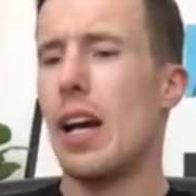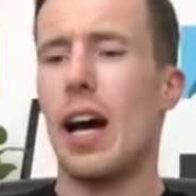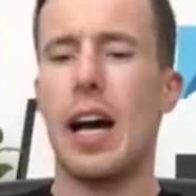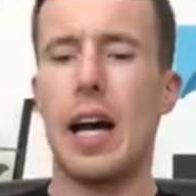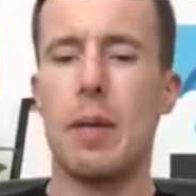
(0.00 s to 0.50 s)

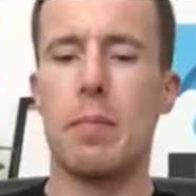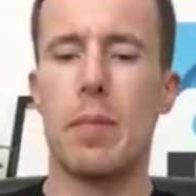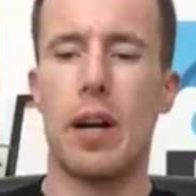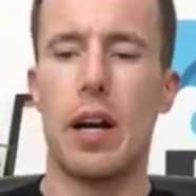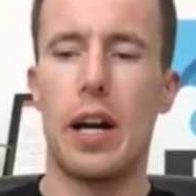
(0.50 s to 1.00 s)

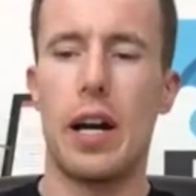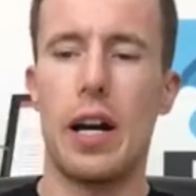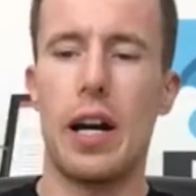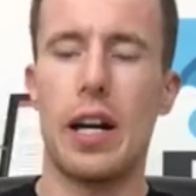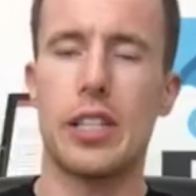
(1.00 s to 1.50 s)

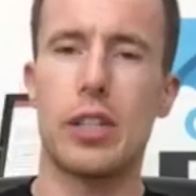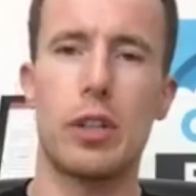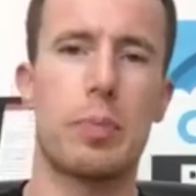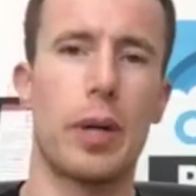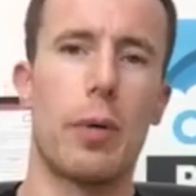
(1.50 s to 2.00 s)
And I still
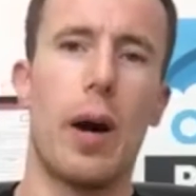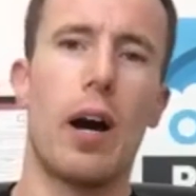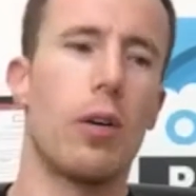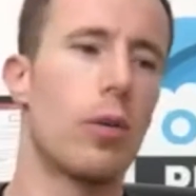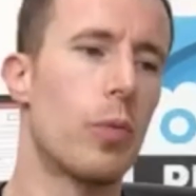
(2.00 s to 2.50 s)
did pretty
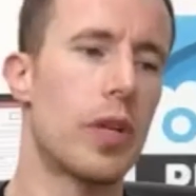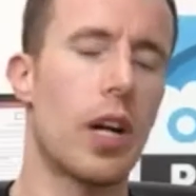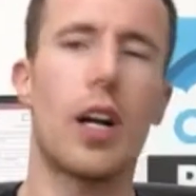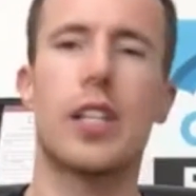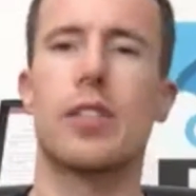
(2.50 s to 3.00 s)
well,
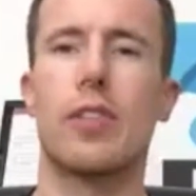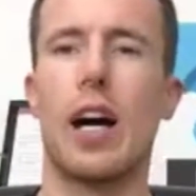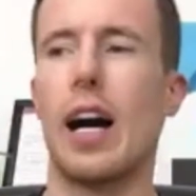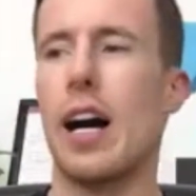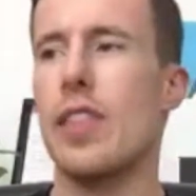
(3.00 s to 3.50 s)
regardless of
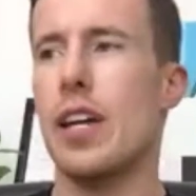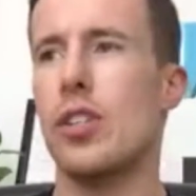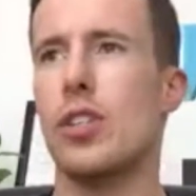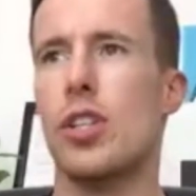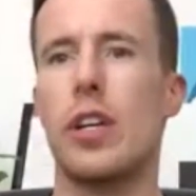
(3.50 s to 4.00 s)
that. And
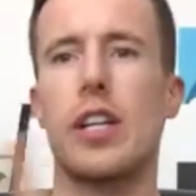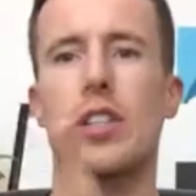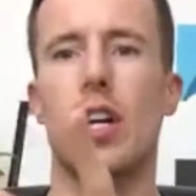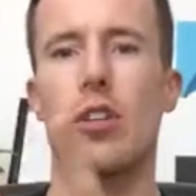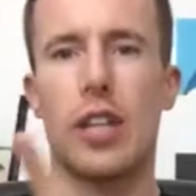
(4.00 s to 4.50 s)
then 2 years
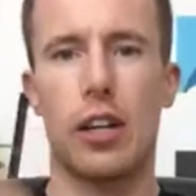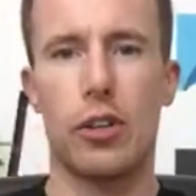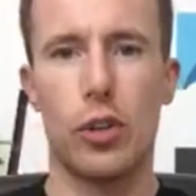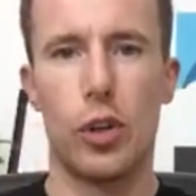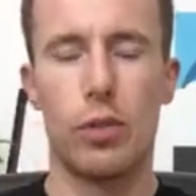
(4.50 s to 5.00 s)
ago, Jack
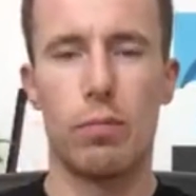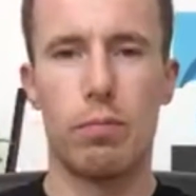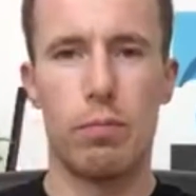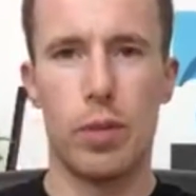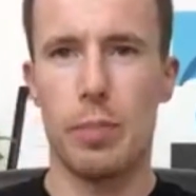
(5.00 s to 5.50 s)

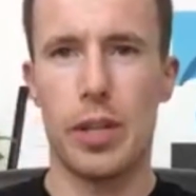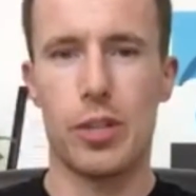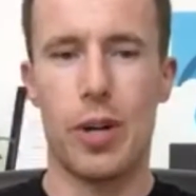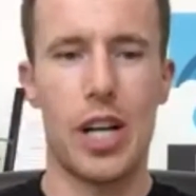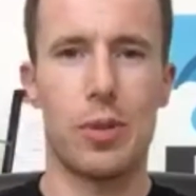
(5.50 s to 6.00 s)
Thorne, one of the
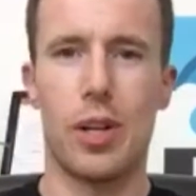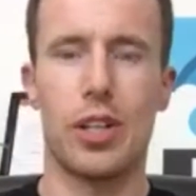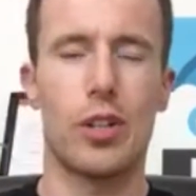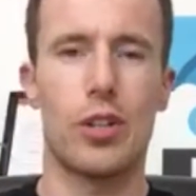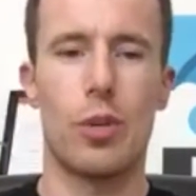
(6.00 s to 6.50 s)
best writers we've got
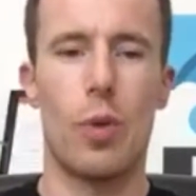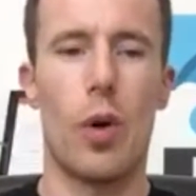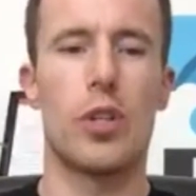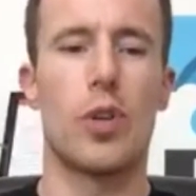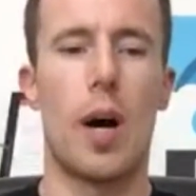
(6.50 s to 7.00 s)
in the country,
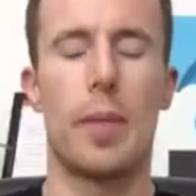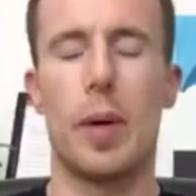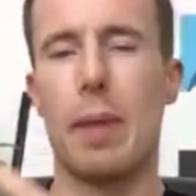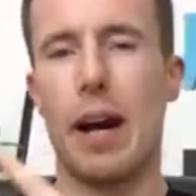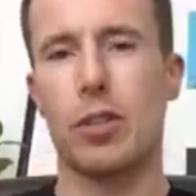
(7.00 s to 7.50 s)
wrote a drama
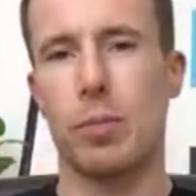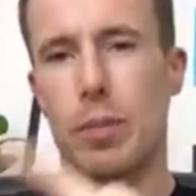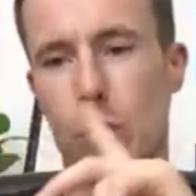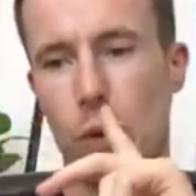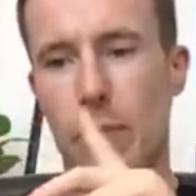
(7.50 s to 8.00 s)
about
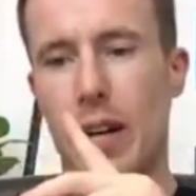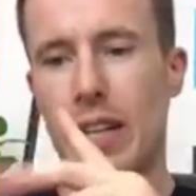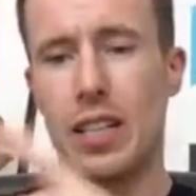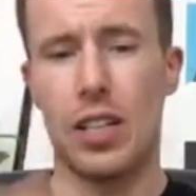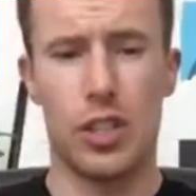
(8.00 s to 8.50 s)
somebody with my
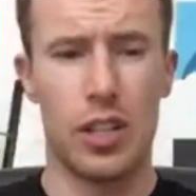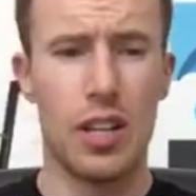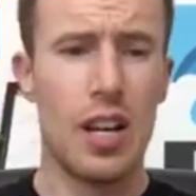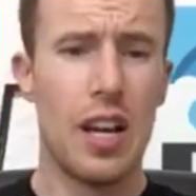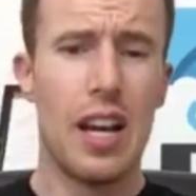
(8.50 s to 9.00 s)
condition.
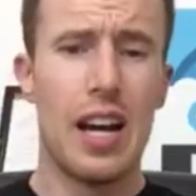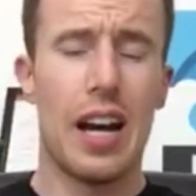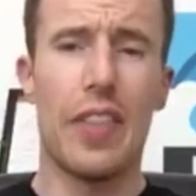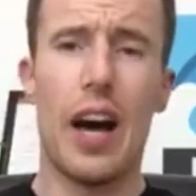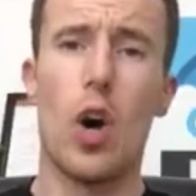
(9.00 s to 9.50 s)

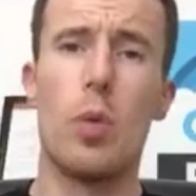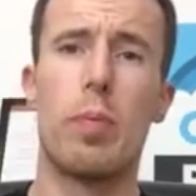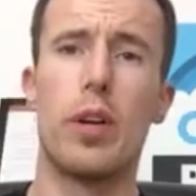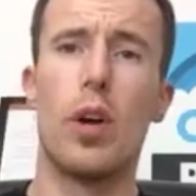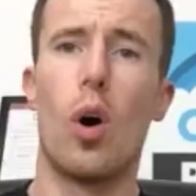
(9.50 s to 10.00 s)
And that
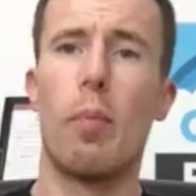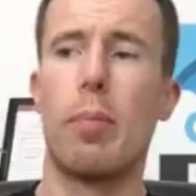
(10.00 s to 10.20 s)
opened up